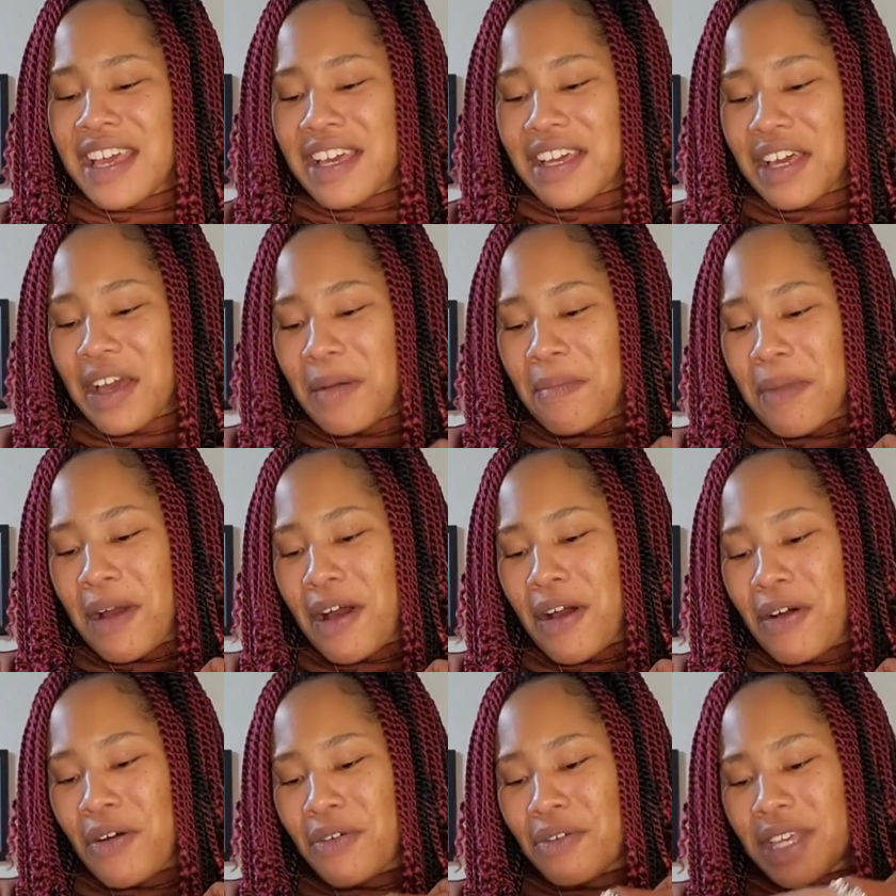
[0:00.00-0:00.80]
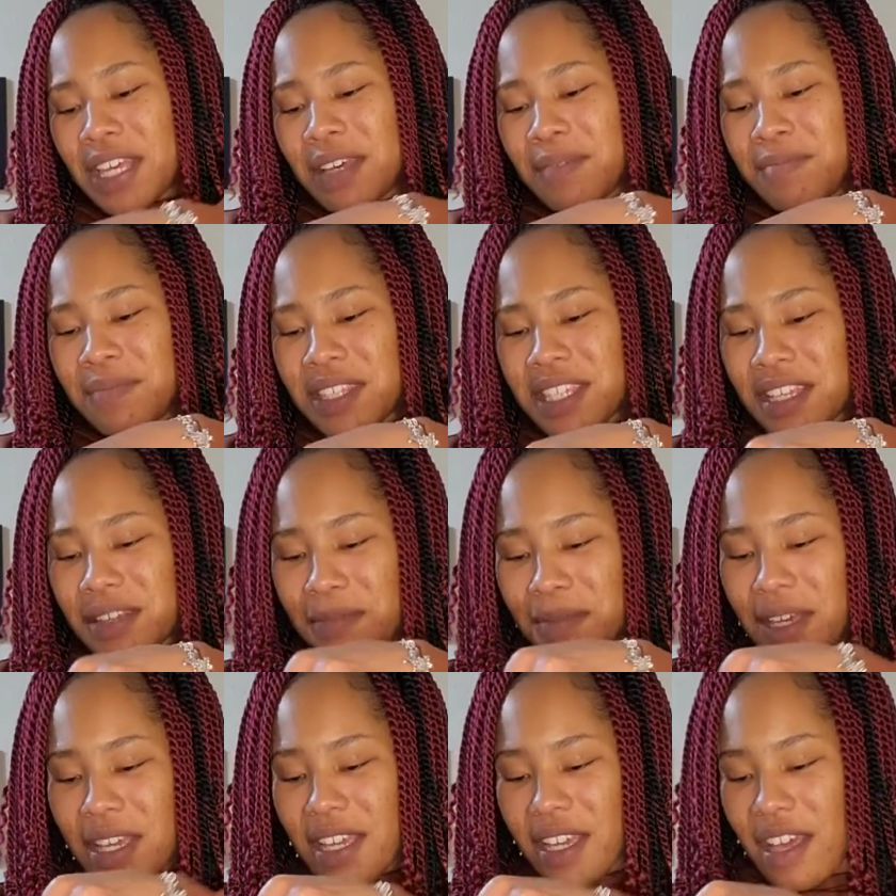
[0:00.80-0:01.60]
Come on, give them to
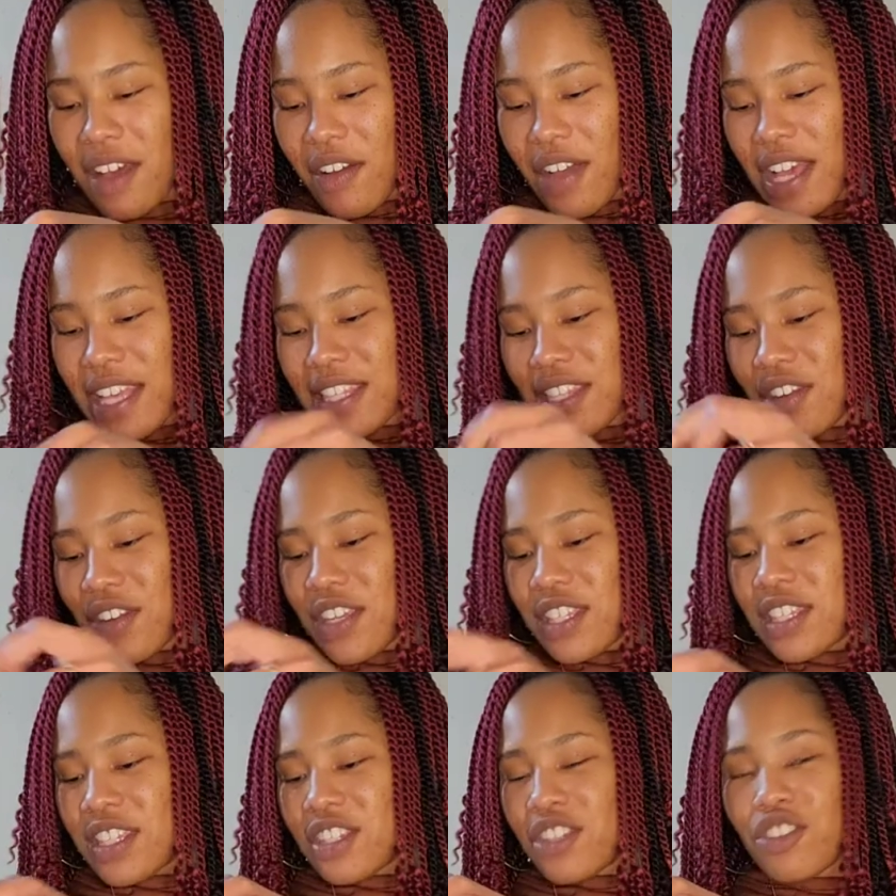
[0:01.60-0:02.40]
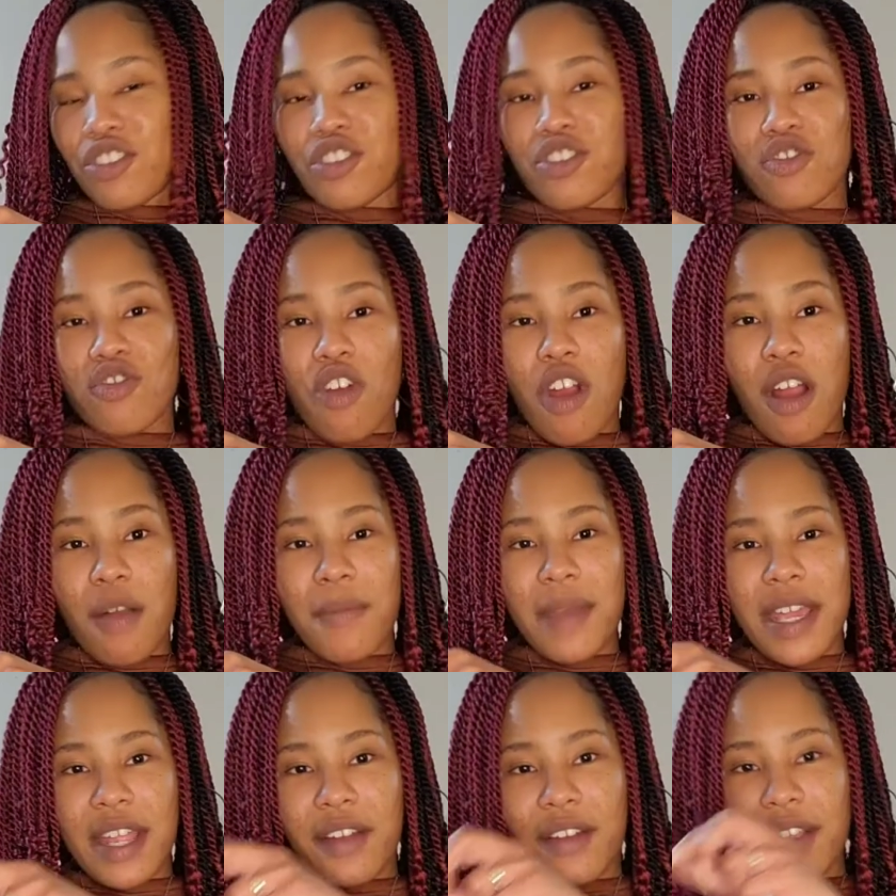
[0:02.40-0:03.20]
me. Okay, so this is the
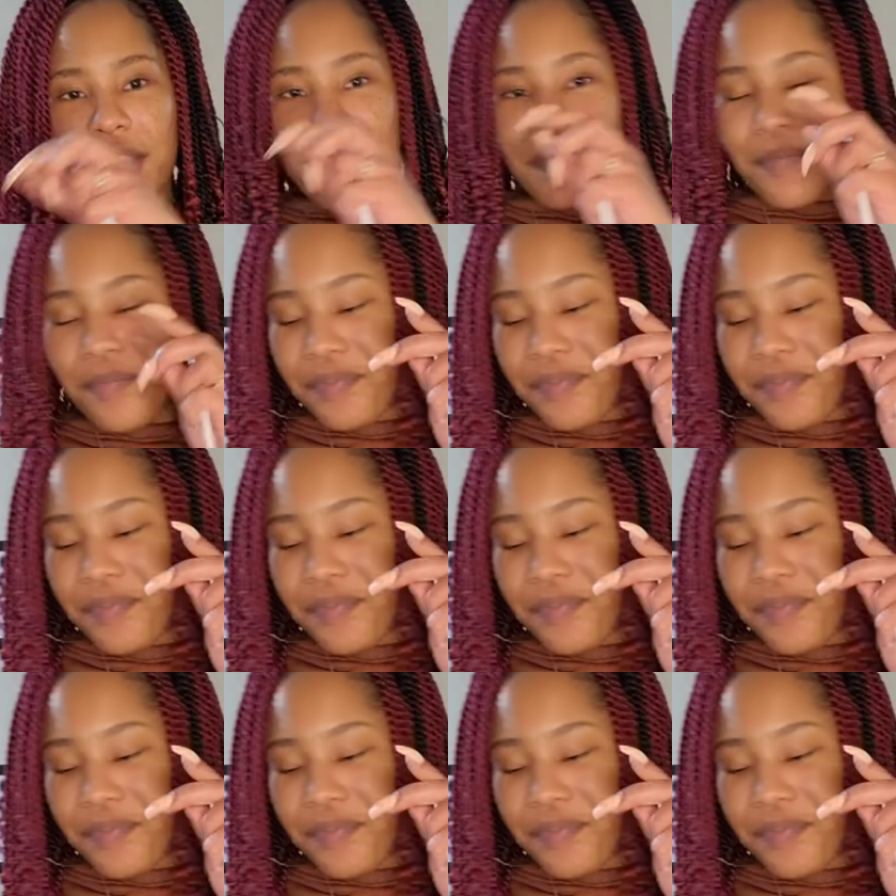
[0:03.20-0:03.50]
strawberry.